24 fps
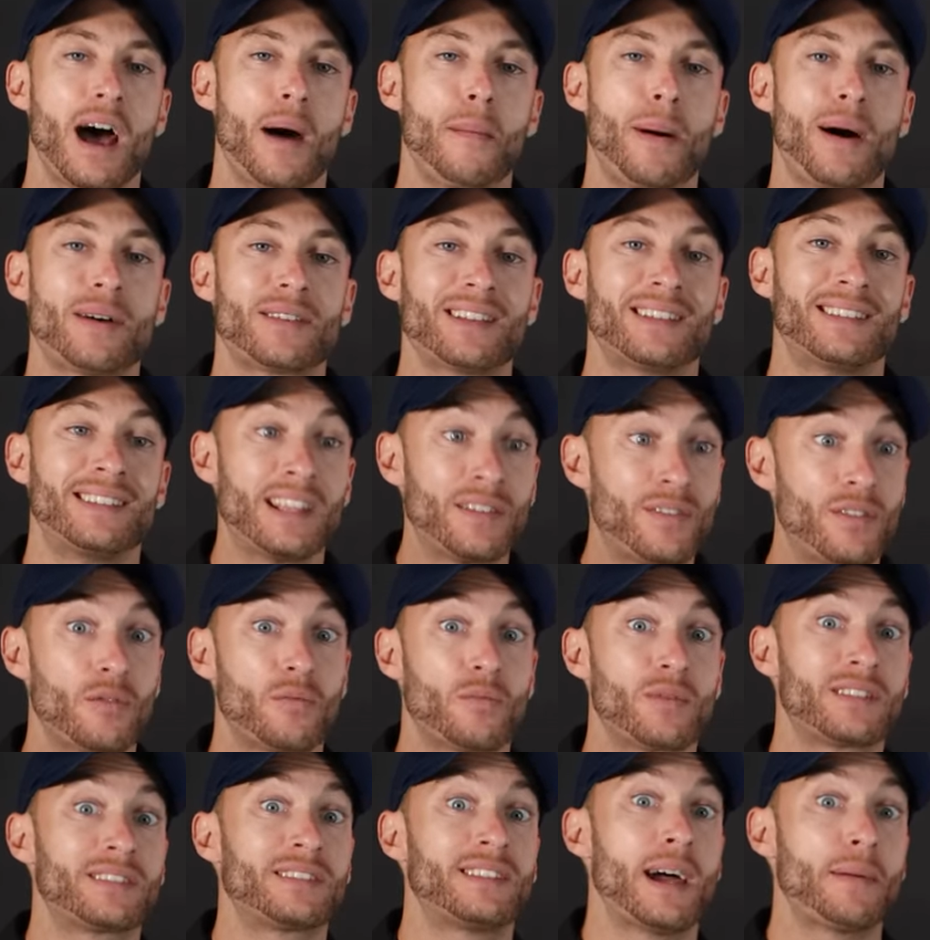about the
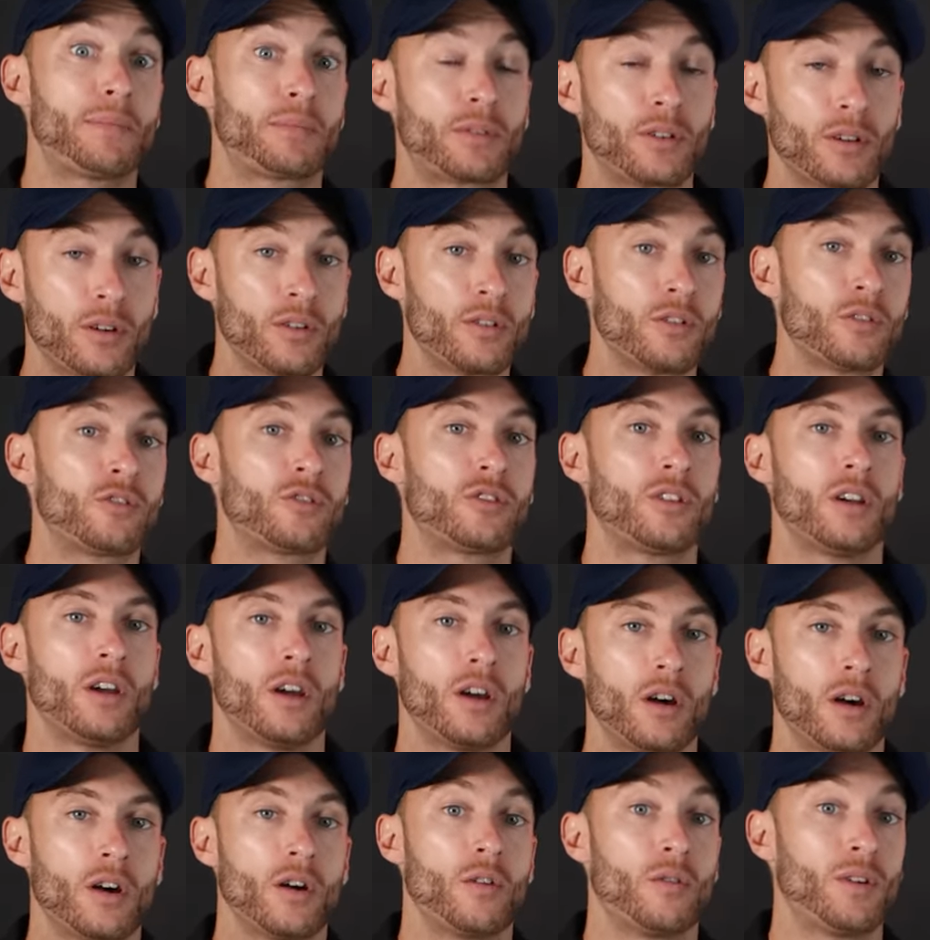different receptors
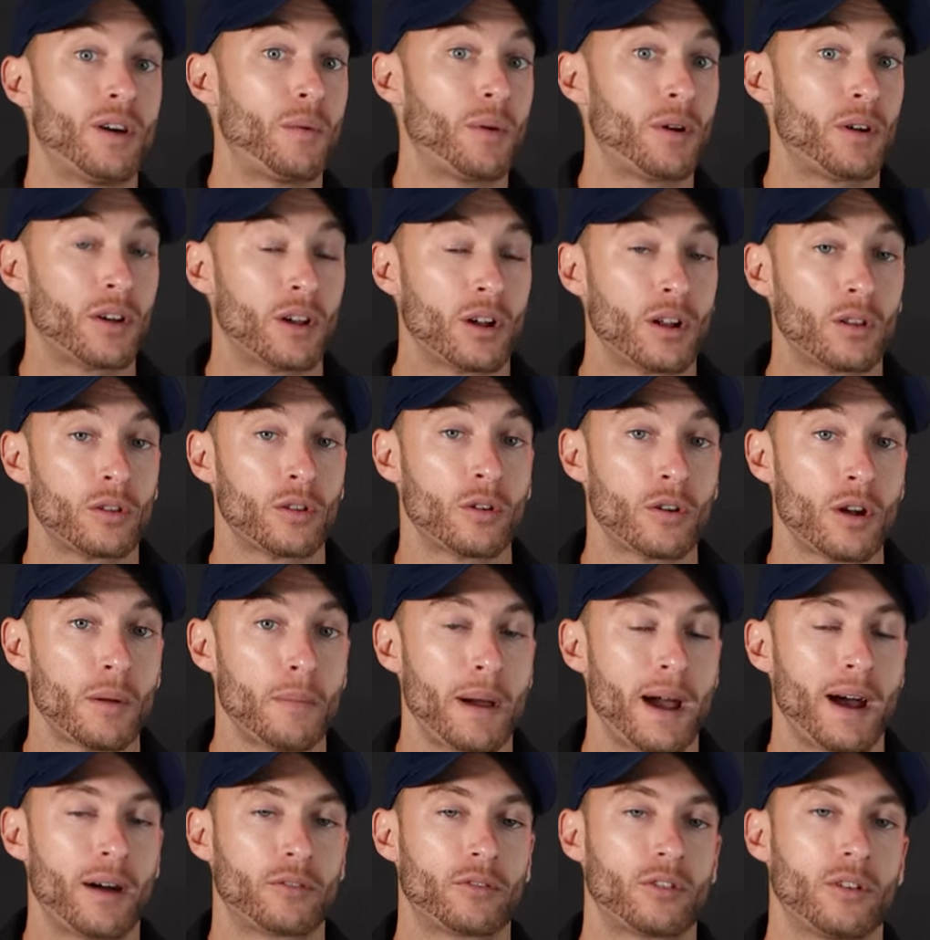that we're gonna learn
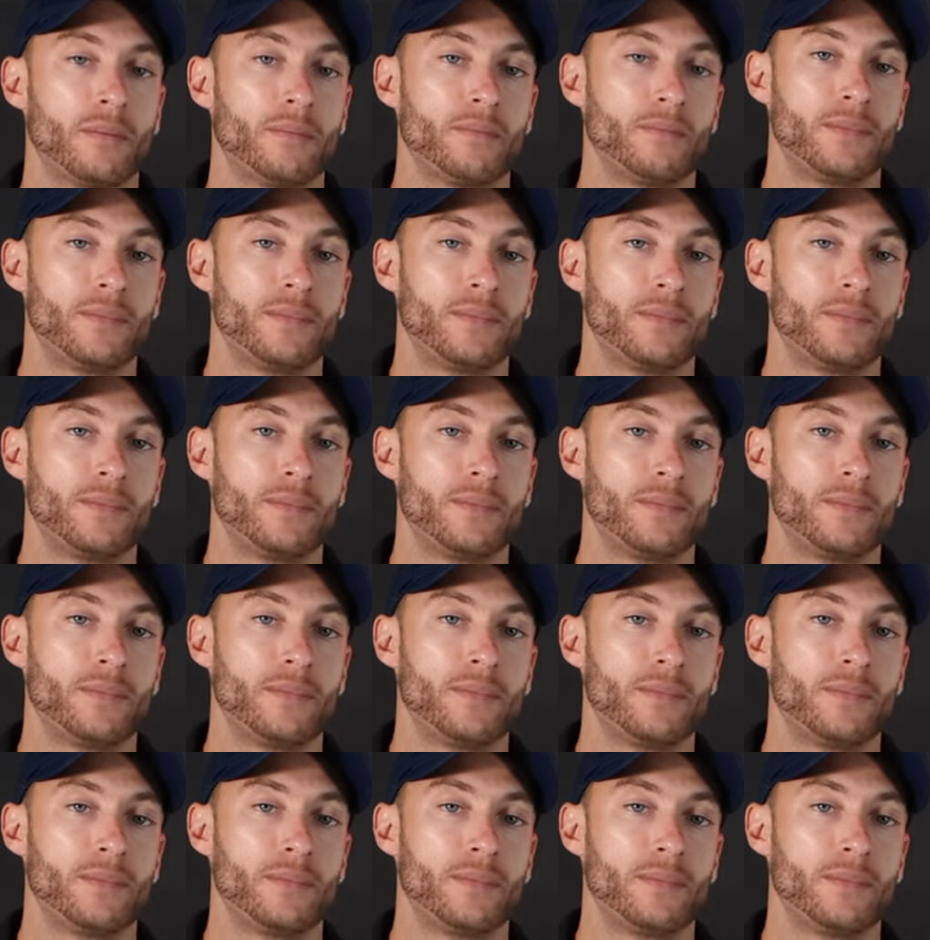about.